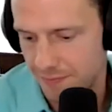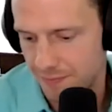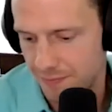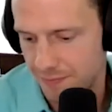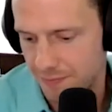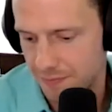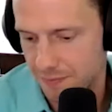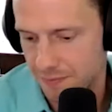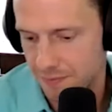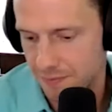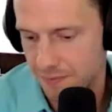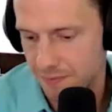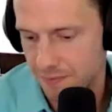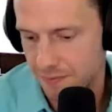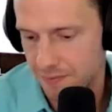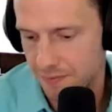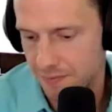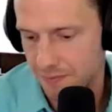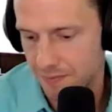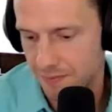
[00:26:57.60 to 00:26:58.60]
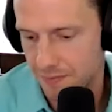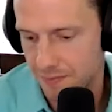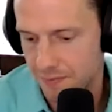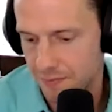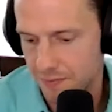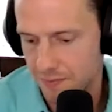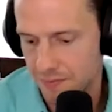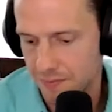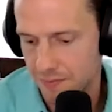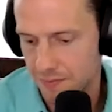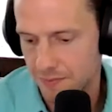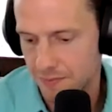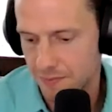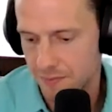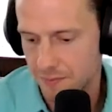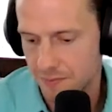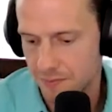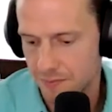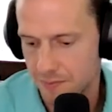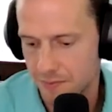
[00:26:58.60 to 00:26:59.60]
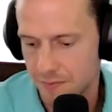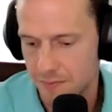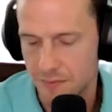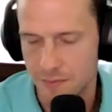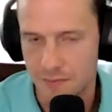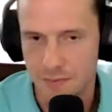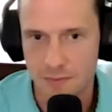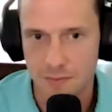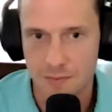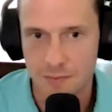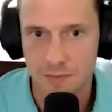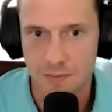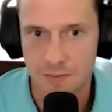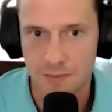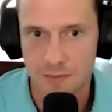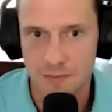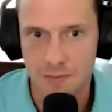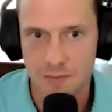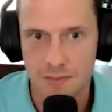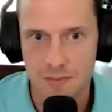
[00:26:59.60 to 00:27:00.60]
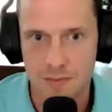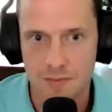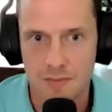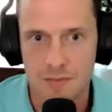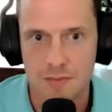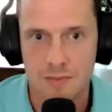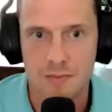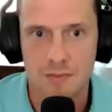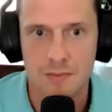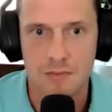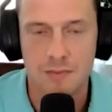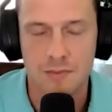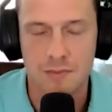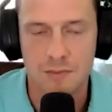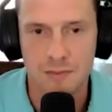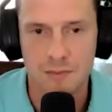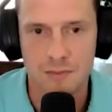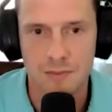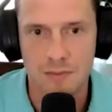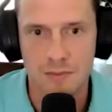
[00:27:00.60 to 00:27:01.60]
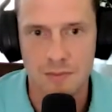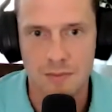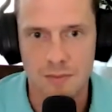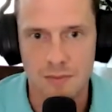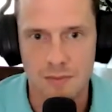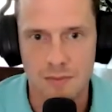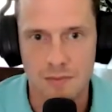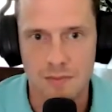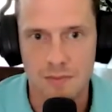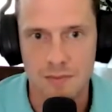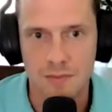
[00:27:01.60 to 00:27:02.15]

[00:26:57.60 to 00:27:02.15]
[no speech]